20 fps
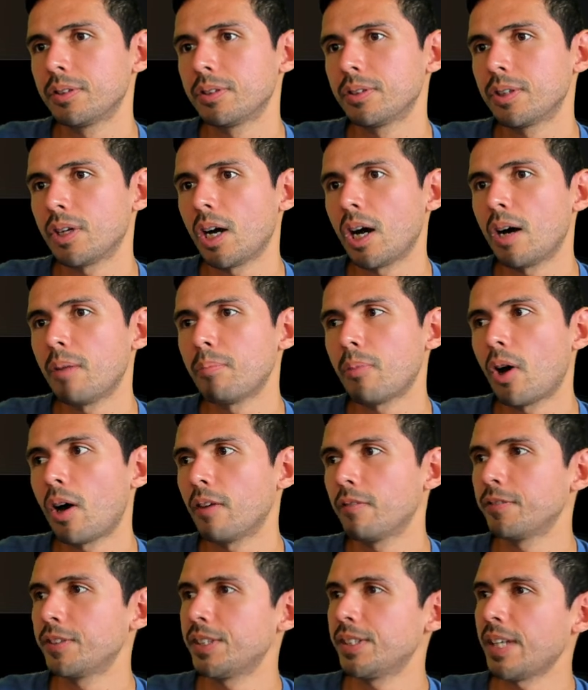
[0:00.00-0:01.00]
come
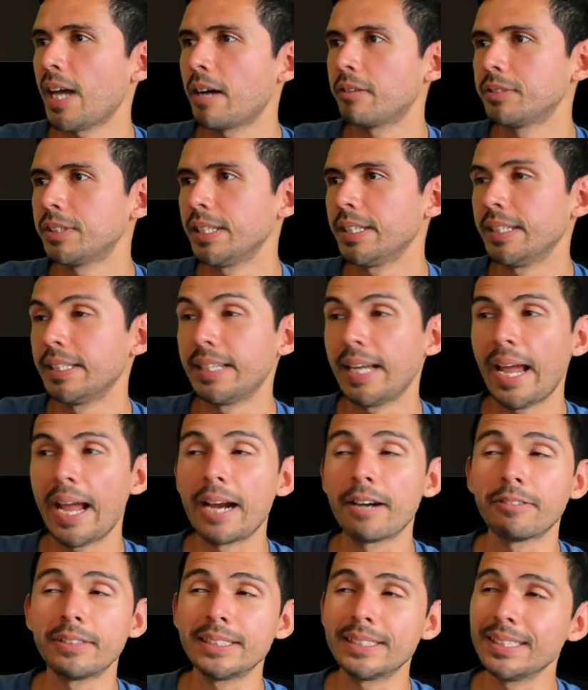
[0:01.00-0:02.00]
off sounding
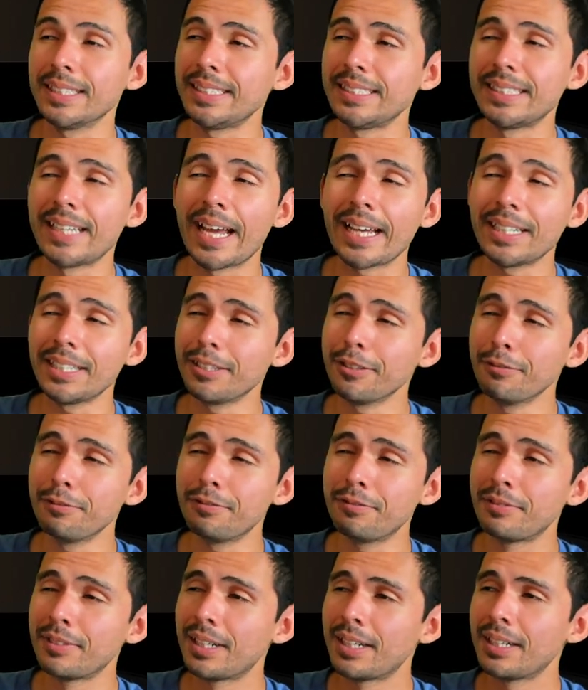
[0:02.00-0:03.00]
inherently
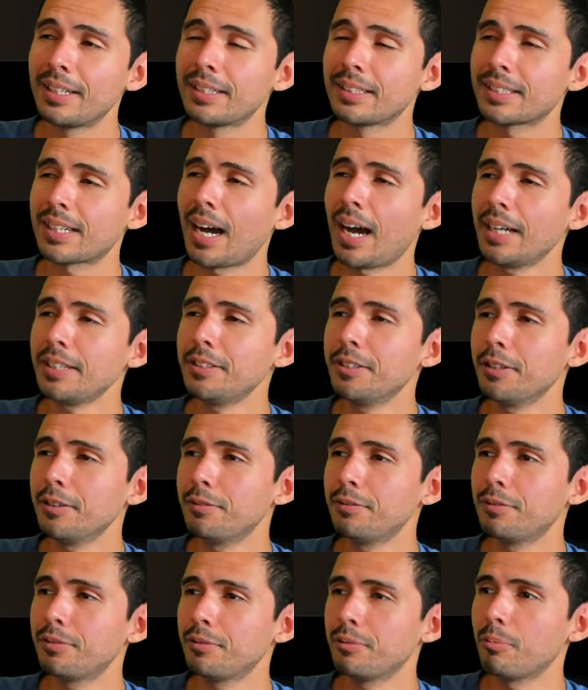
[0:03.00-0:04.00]
negative, kind
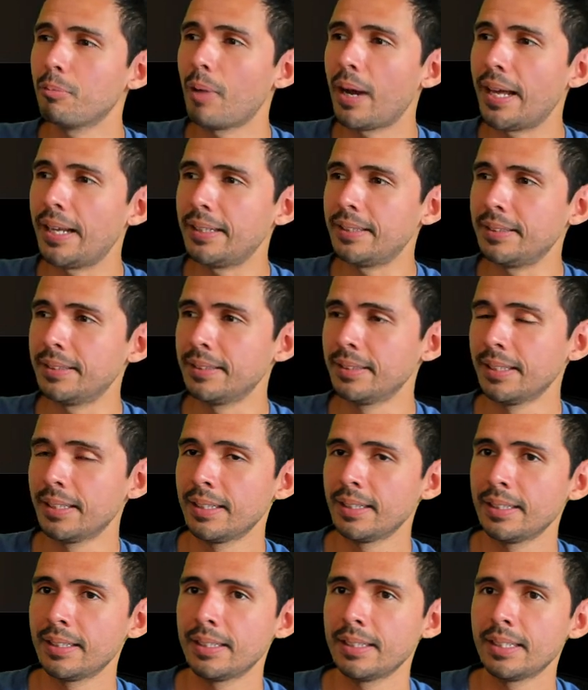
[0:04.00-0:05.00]
of, when
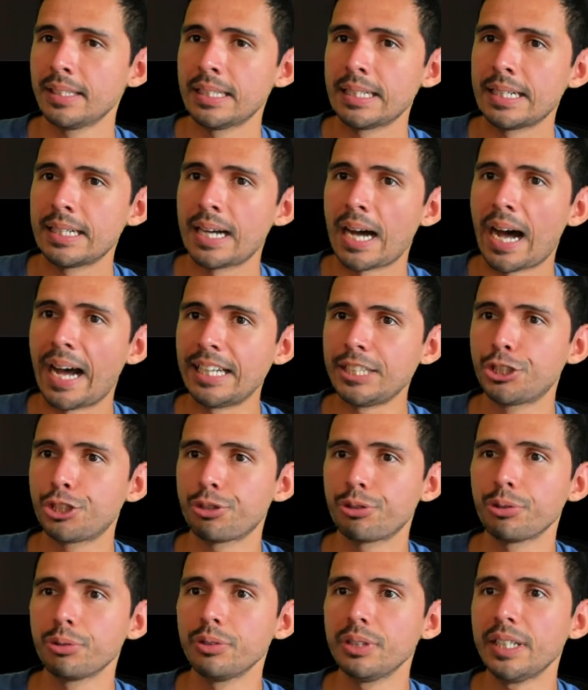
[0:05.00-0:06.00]
I
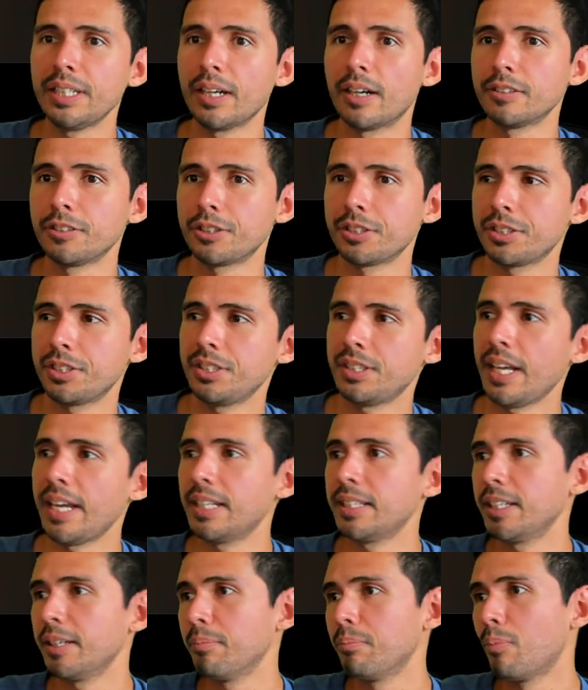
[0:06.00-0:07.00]
truly
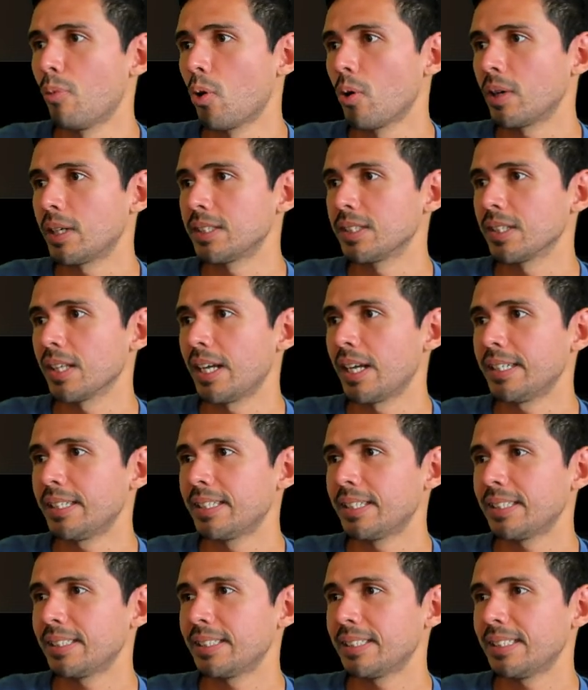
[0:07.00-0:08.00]
understand it more as like,
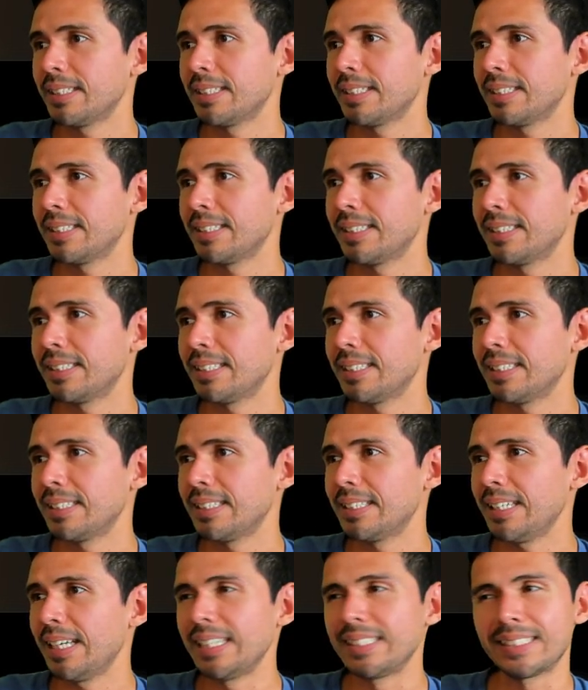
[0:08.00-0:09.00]

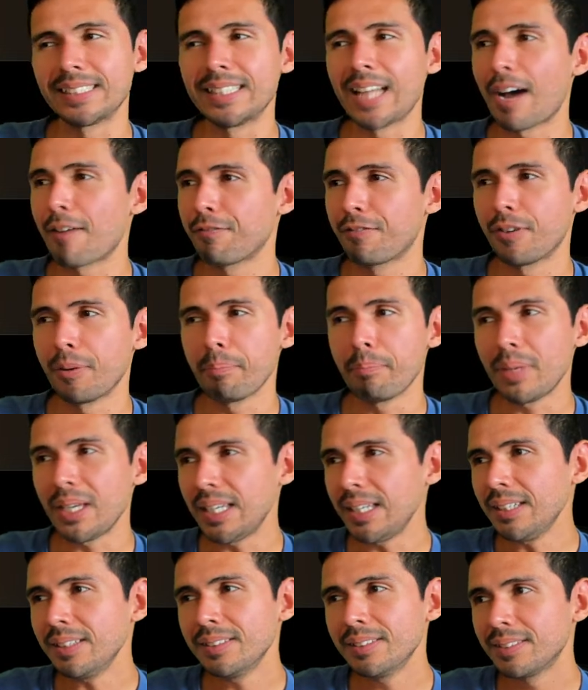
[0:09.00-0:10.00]
it's not for
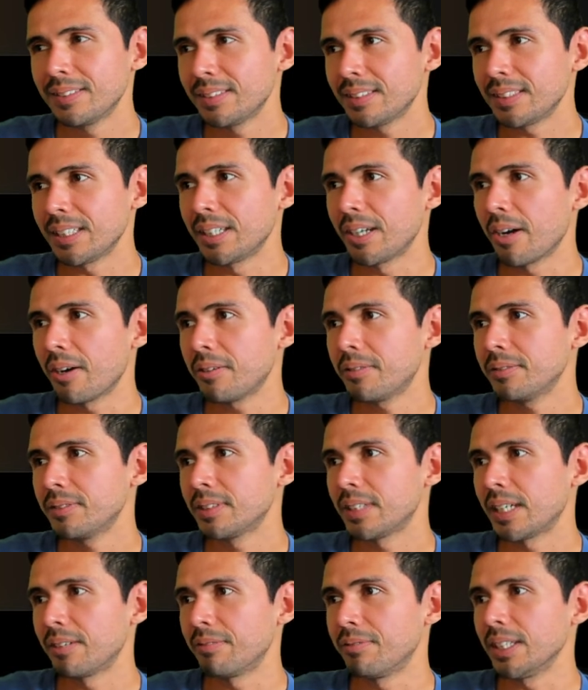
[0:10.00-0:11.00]
me, you know?
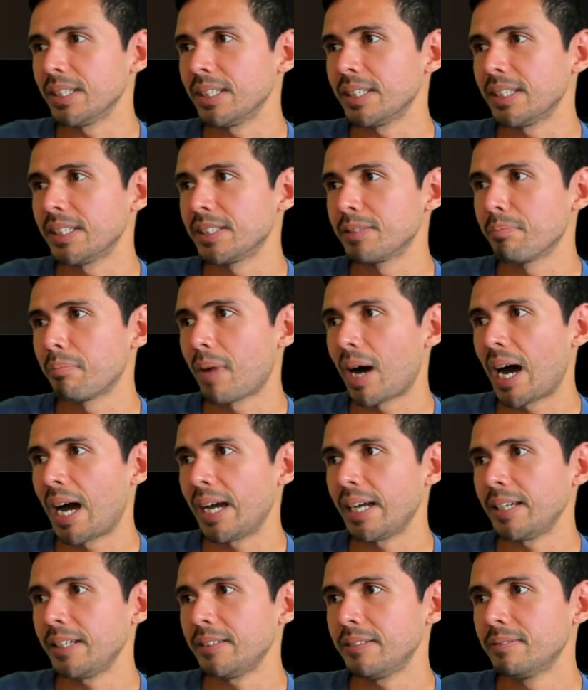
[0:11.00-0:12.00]
It really is
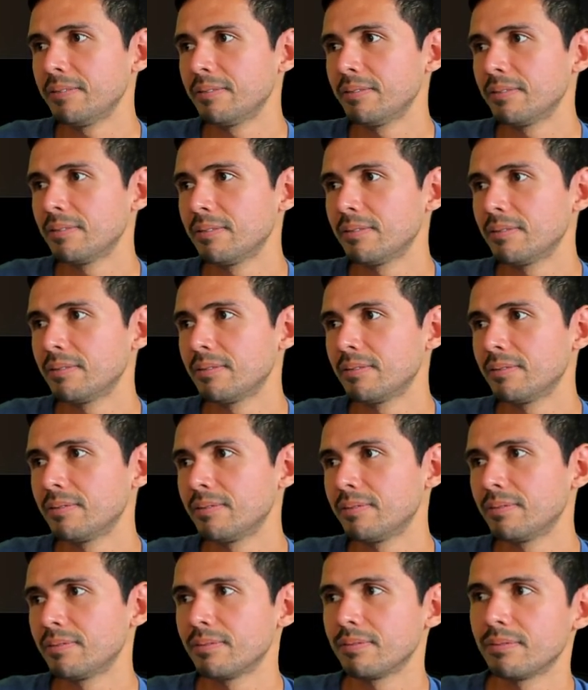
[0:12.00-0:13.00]
my
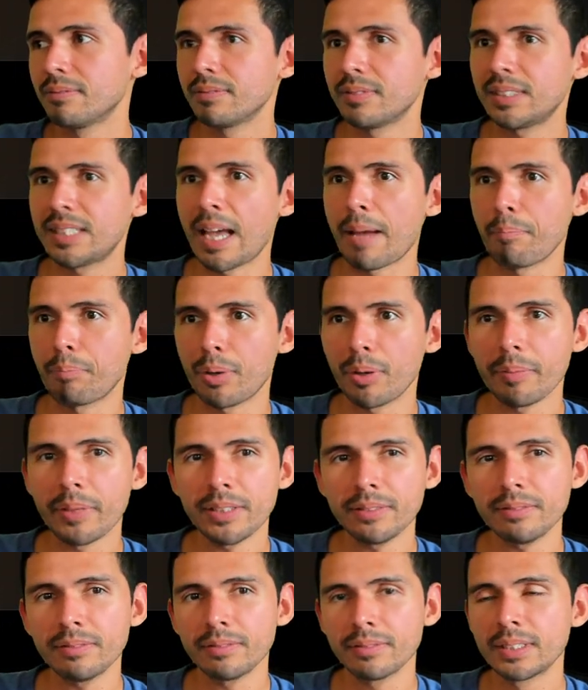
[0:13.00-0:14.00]

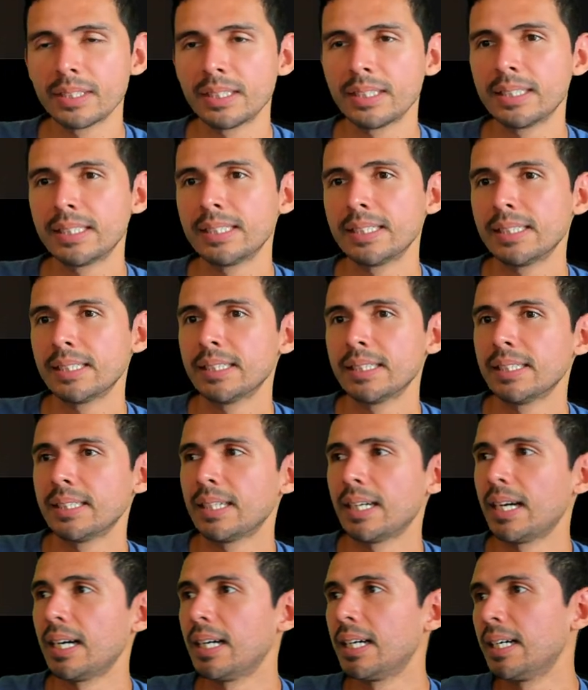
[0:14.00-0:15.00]
temperament.
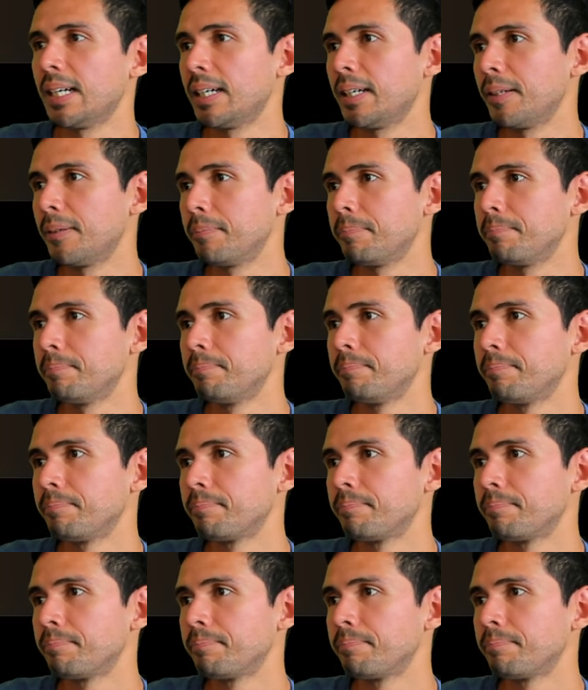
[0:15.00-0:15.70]
So